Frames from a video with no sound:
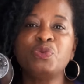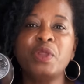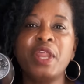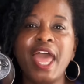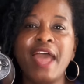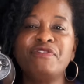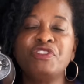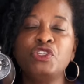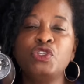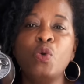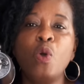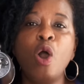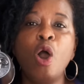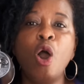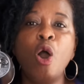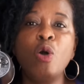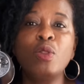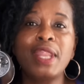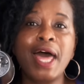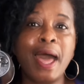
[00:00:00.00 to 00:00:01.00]
would have to do a
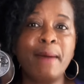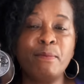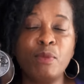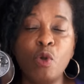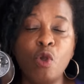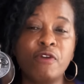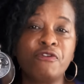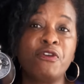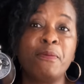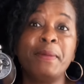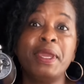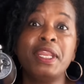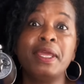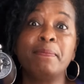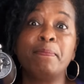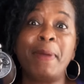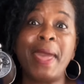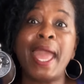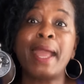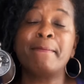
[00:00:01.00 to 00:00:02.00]
whole lot more for me
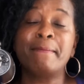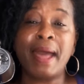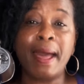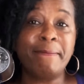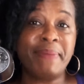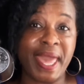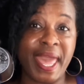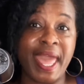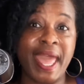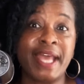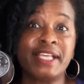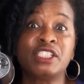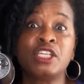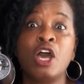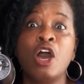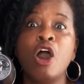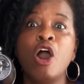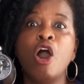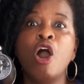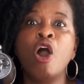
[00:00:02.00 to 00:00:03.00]
to pack my bags.
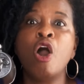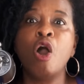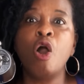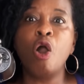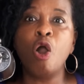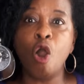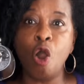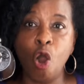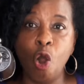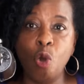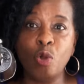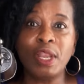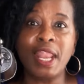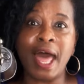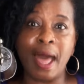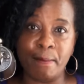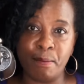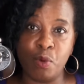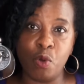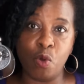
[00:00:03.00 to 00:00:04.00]
A whole
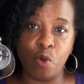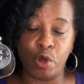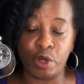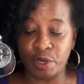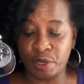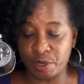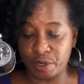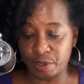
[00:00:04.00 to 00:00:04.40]
lot more.